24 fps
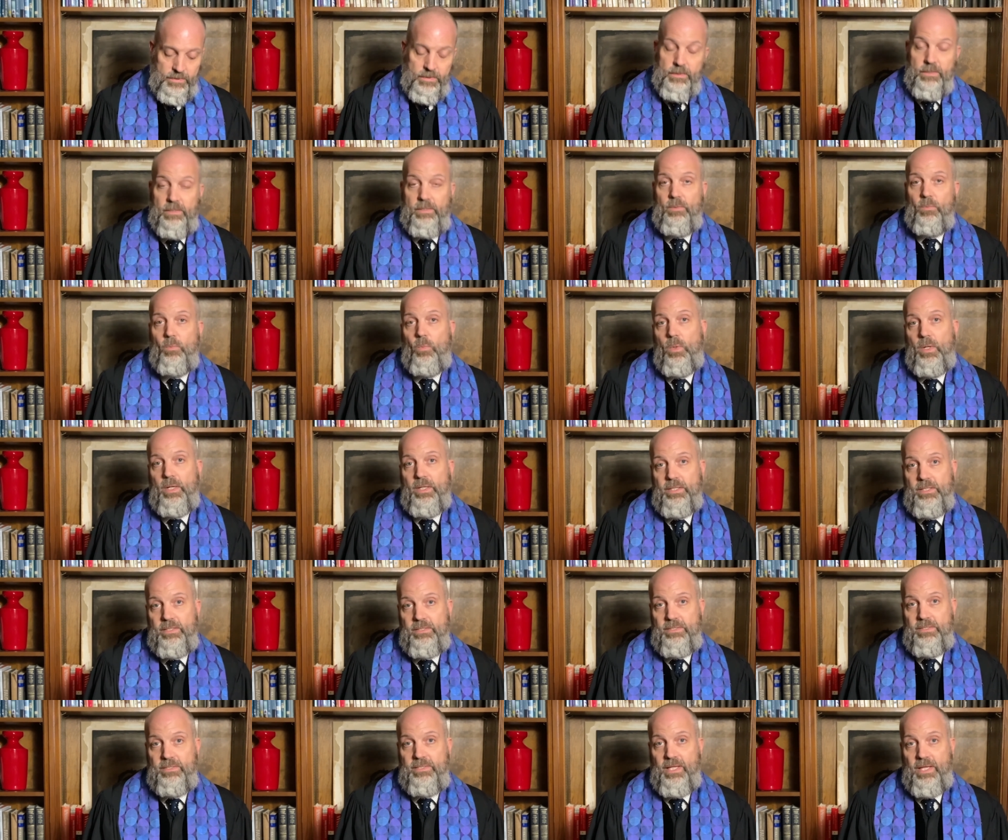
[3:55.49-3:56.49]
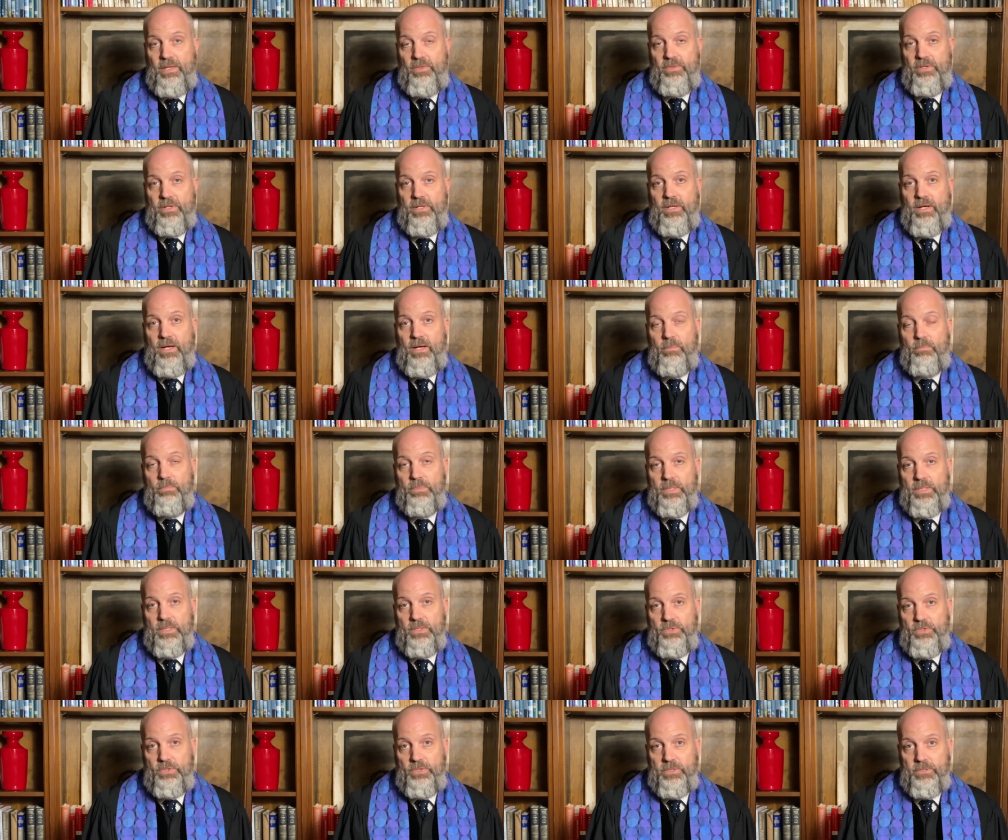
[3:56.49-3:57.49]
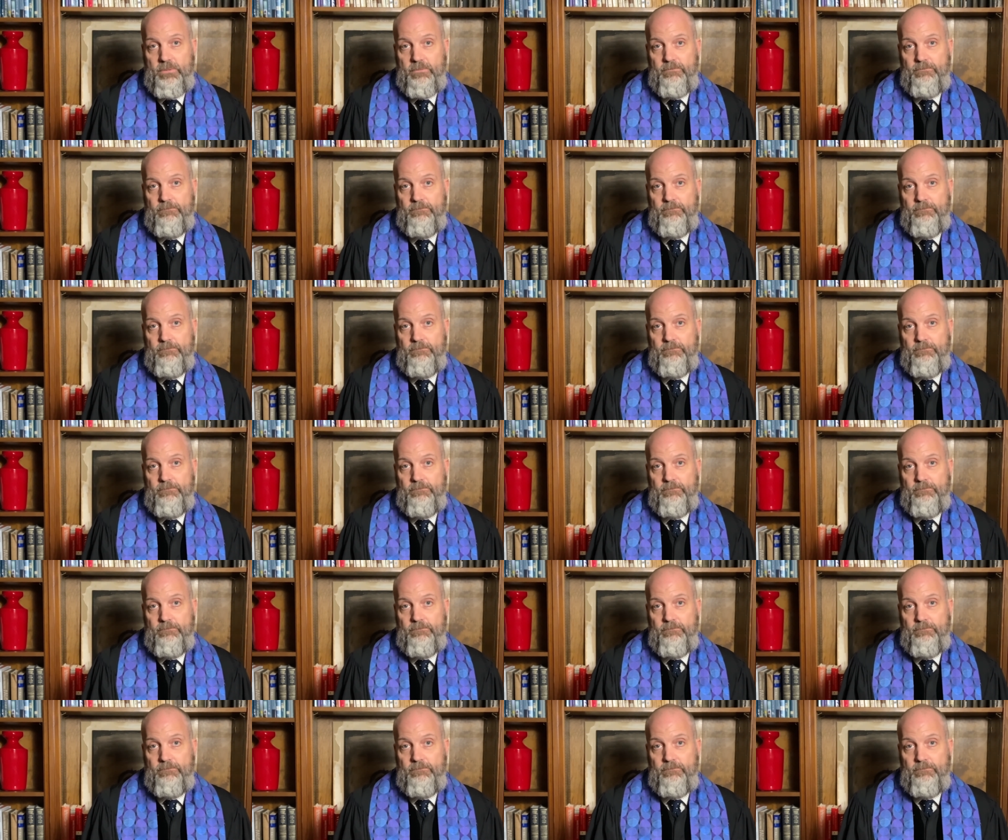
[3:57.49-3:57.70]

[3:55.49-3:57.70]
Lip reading: and what his death accomplished.